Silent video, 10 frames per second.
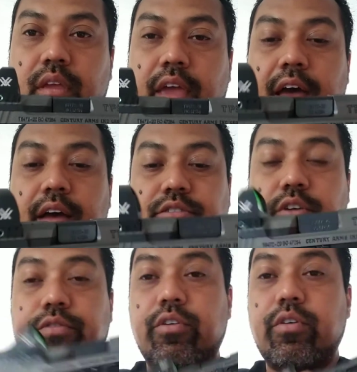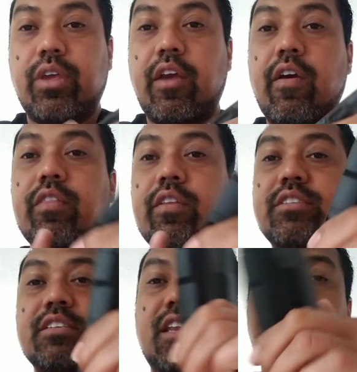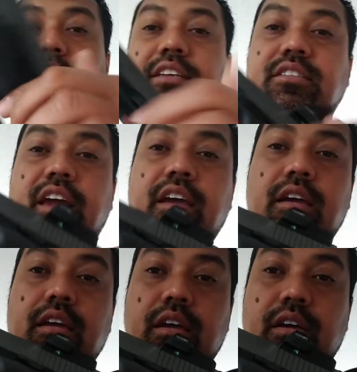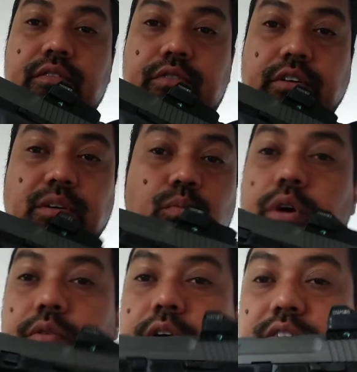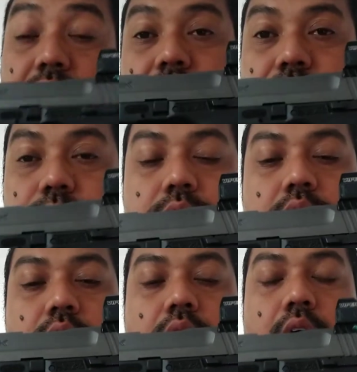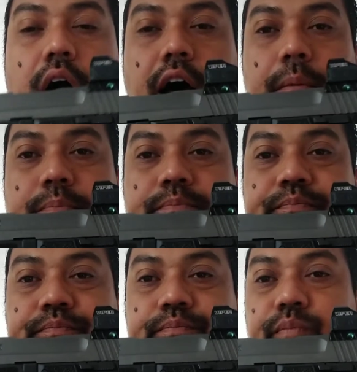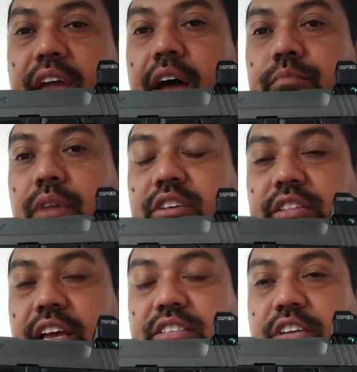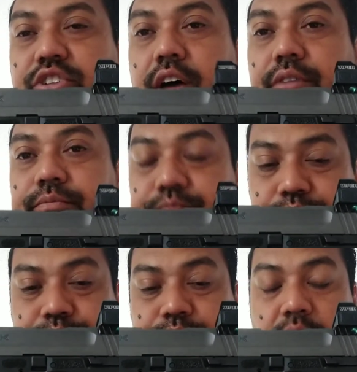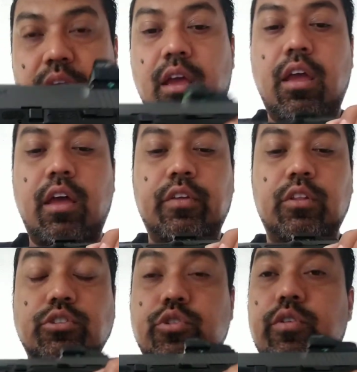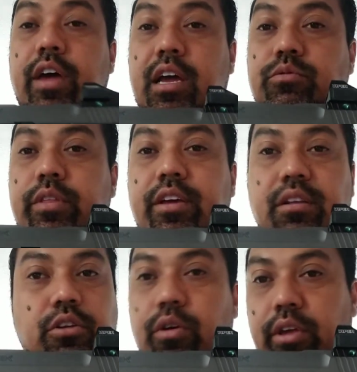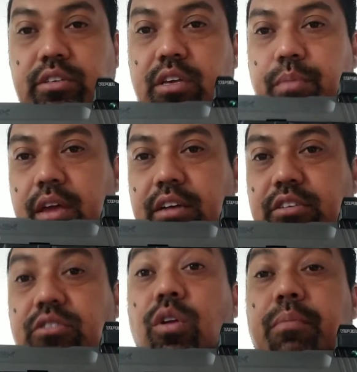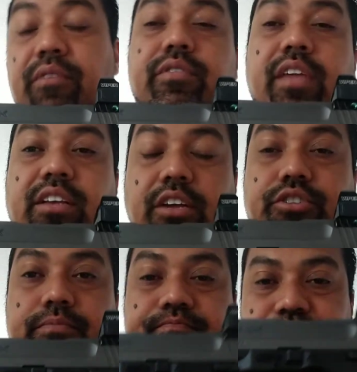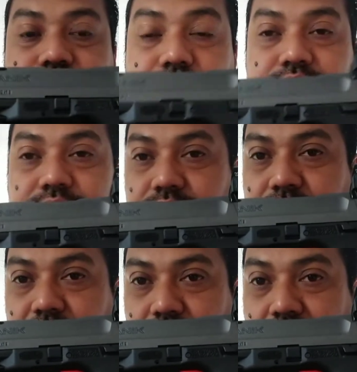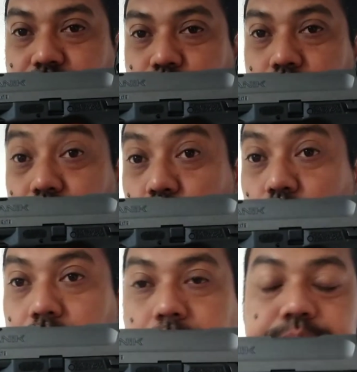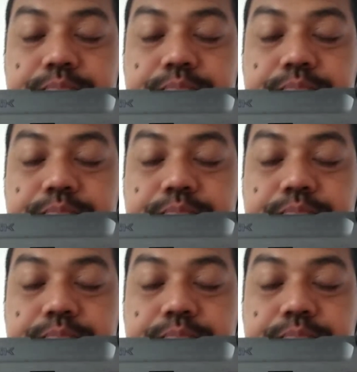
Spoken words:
yeah, so if you're carrying this as an EDC for some weird reason like I do, yeah, I took the extension off. The little screw that comes with it, don't use it because it's only meant for the extension. That's the reason why there's a hole there.